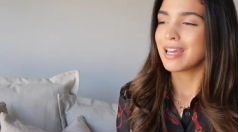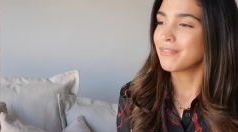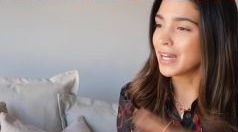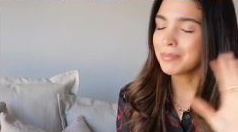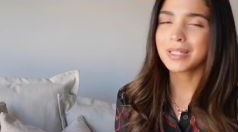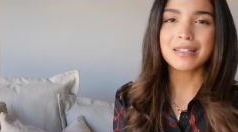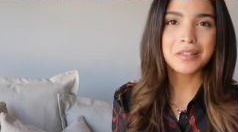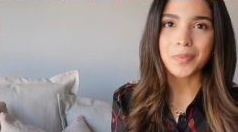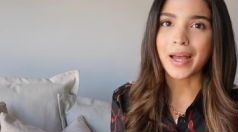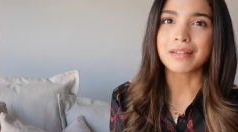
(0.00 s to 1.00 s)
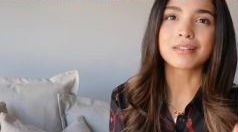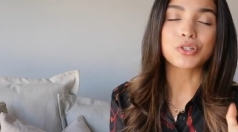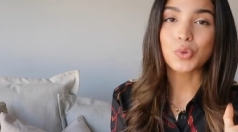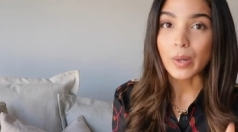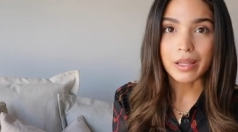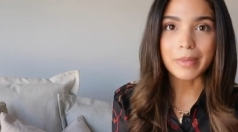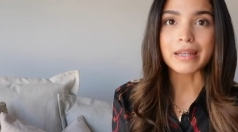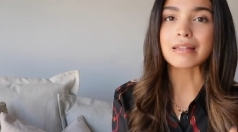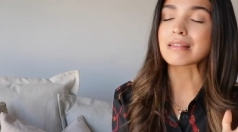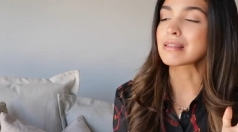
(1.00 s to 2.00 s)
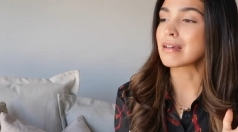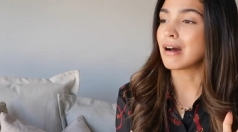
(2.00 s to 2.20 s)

if I'm gonna spend 20 minutes